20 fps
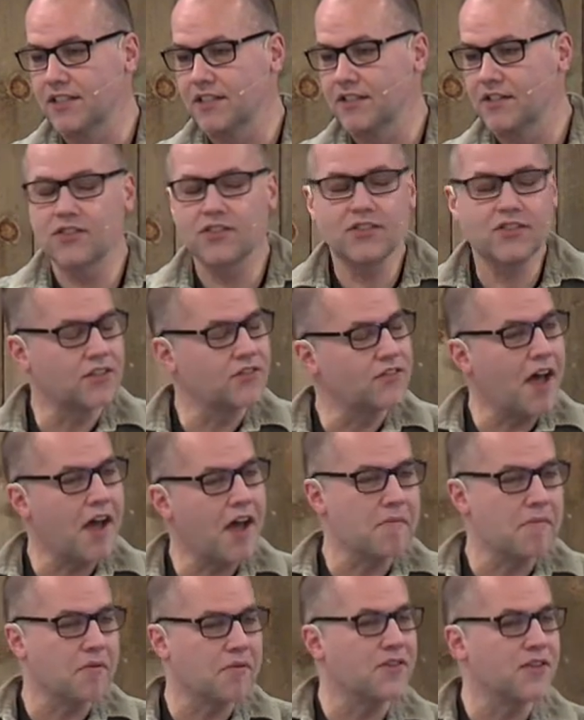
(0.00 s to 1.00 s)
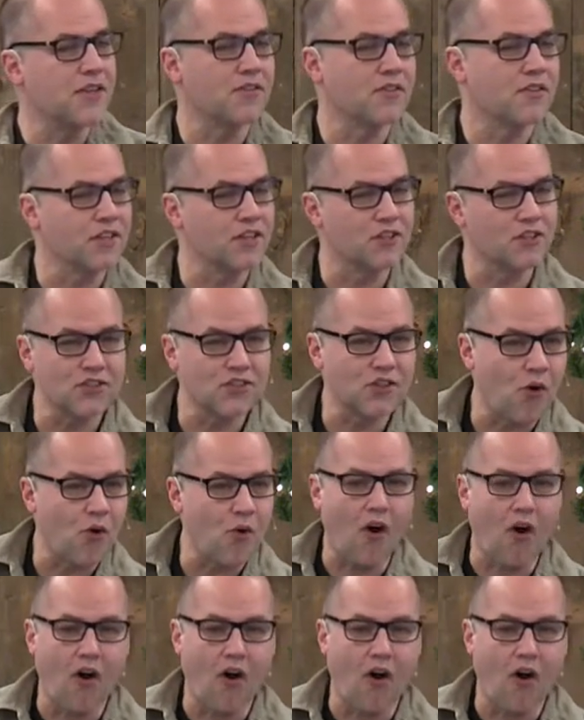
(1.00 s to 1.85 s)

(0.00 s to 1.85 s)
This is a time of year that is so